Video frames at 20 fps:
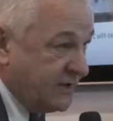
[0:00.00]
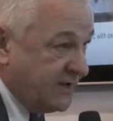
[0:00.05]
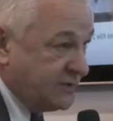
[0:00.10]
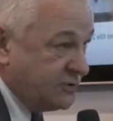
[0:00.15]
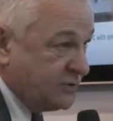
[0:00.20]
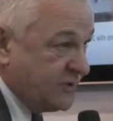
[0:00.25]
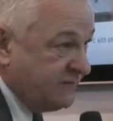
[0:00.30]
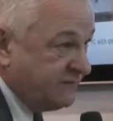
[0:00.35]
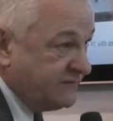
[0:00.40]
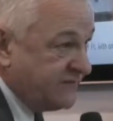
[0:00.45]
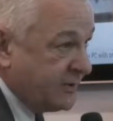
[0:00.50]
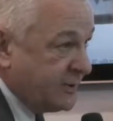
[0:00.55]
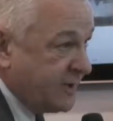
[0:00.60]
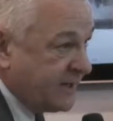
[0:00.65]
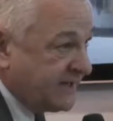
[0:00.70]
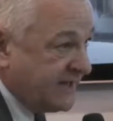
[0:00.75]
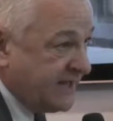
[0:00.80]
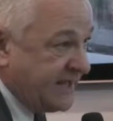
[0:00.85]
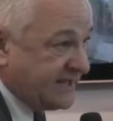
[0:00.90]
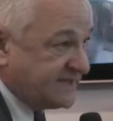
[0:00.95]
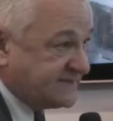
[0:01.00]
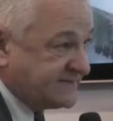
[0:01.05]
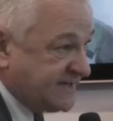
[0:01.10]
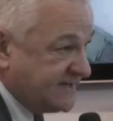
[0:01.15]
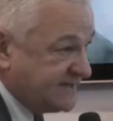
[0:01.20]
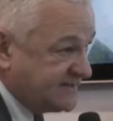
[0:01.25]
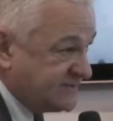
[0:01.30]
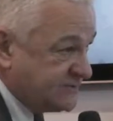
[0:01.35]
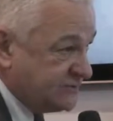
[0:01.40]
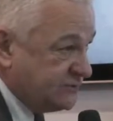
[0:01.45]
and you have directly
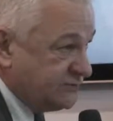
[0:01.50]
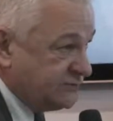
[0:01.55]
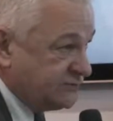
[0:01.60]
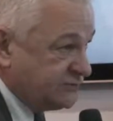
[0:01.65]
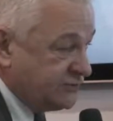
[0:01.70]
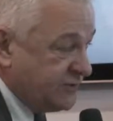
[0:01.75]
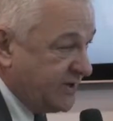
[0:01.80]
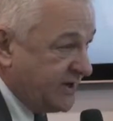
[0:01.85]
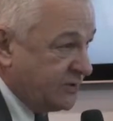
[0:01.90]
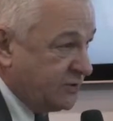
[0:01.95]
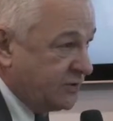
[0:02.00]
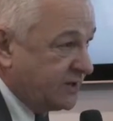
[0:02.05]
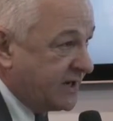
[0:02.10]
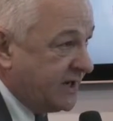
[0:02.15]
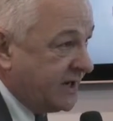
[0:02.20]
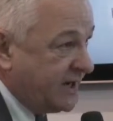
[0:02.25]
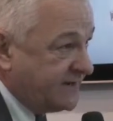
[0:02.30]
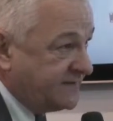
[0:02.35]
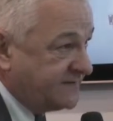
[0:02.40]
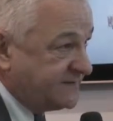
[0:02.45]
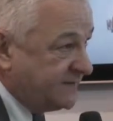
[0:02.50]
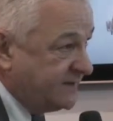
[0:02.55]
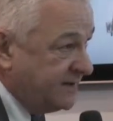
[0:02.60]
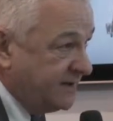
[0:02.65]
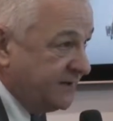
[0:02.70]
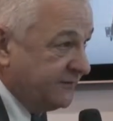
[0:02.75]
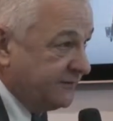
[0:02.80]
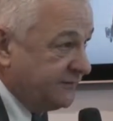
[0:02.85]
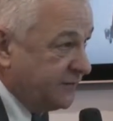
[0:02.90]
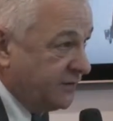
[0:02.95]
access to 2 I/O cards
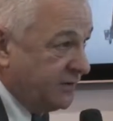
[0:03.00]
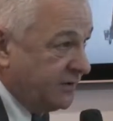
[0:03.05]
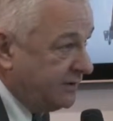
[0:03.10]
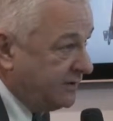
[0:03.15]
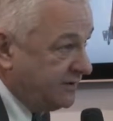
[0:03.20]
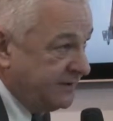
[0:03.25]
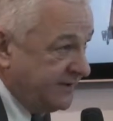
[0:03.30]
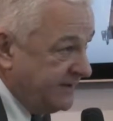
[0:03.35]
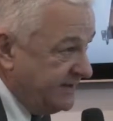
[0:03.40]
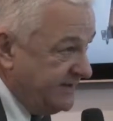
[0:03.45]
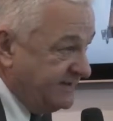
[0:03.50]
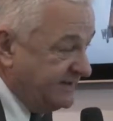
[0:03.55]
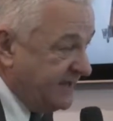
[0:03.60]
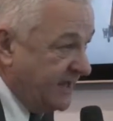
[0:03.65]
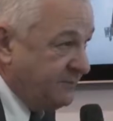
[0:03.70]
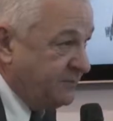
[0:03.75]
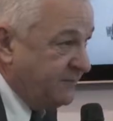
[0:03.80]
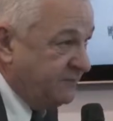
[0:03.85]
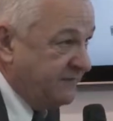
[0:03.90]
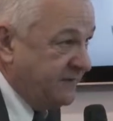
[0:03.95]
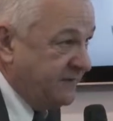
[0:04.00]
for any type of